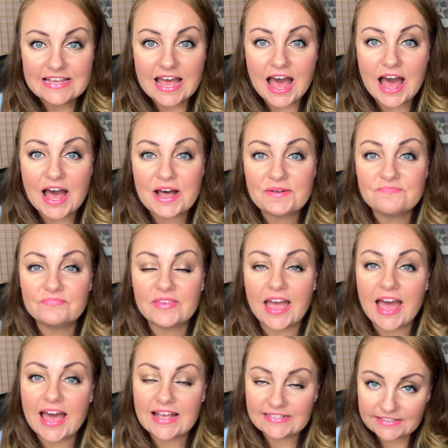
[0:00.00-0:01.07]
as
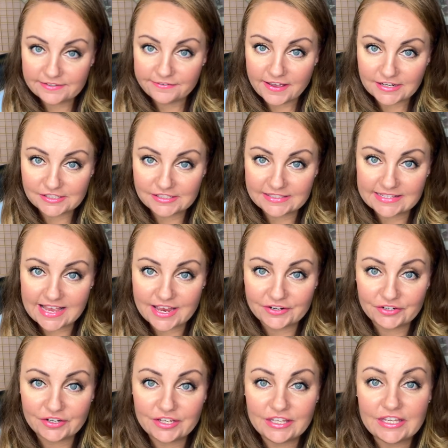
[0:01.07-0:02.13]
a fashion
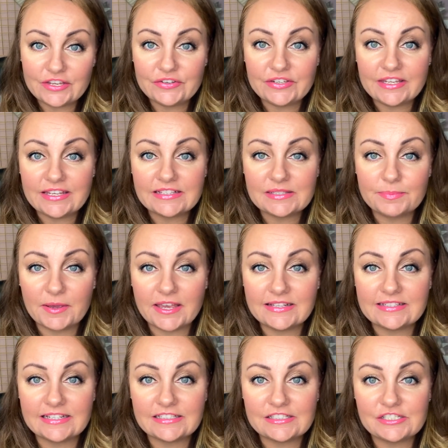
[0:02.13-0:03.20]
designer, you need to pay
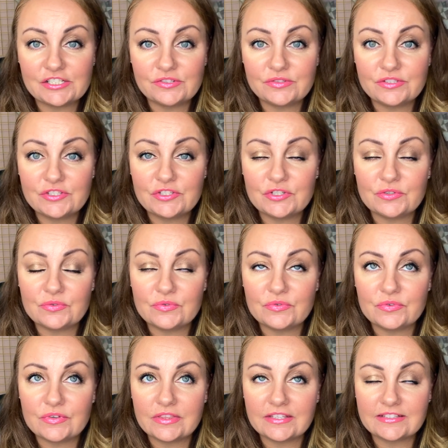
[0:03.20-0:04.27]
attention
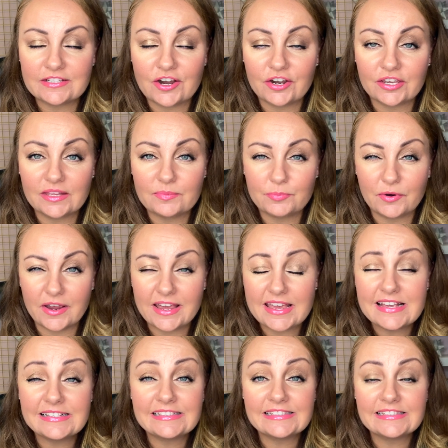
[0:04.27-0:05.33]
to the target
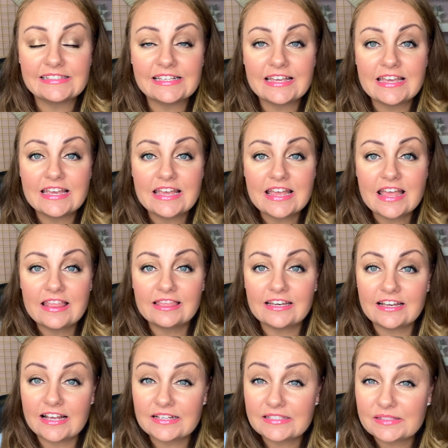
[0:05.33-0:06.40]
price, the
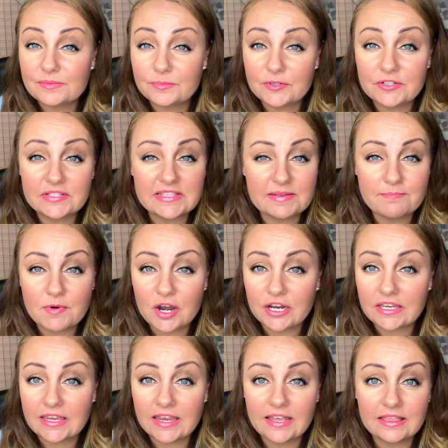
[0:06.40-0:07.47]
customers, the
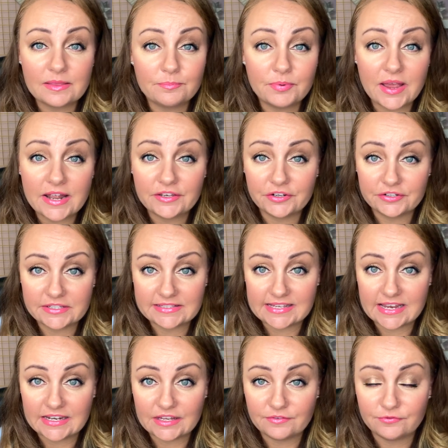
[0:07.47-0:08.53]
market, the brand you're
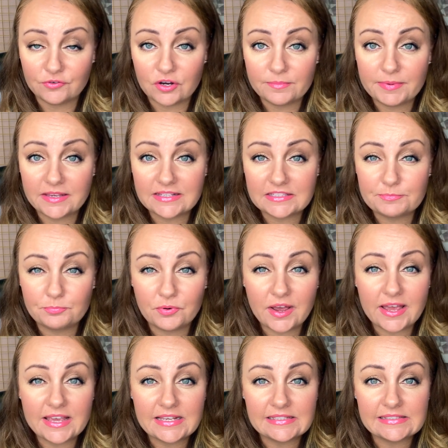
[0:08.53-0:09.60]
designing for, because
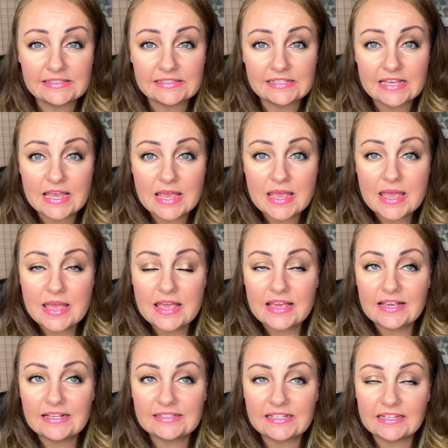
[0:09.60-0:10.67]
price
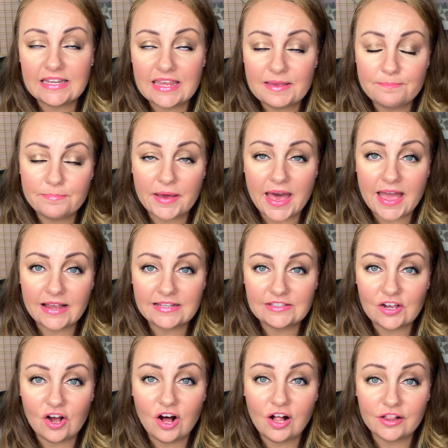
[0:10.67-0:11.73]
is gonna impact
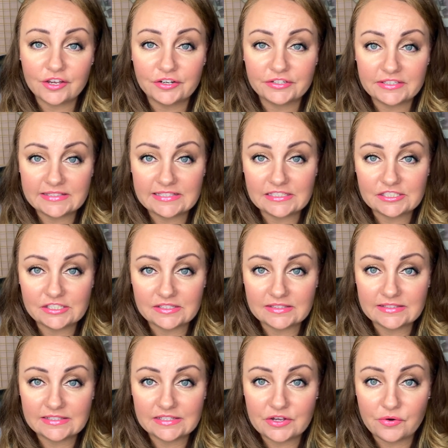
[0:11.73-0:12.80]
all your
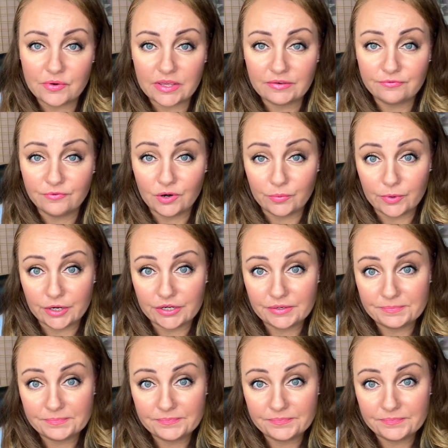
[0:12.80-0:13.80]
decisions going forward.